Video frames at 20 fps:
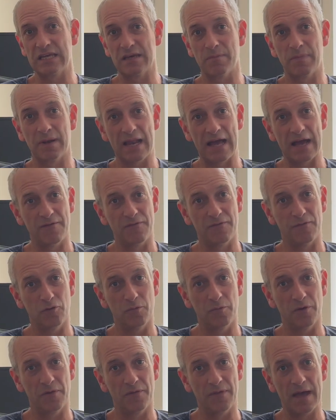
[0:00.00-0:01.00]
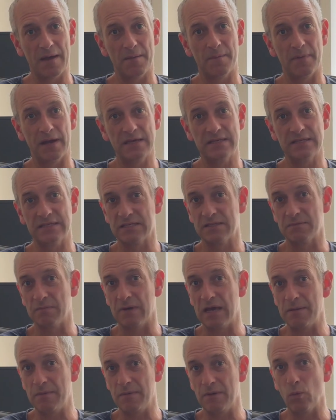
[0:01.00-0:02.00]
a platform on that basis,
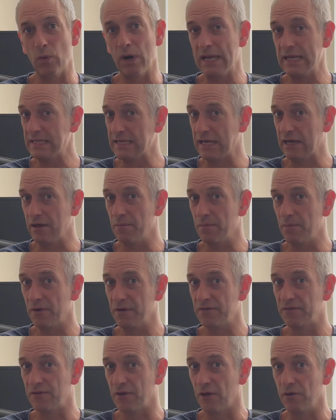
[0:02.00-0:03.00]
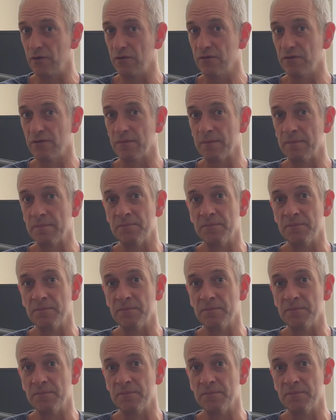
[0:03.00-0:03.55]
maybe weighed down by stones.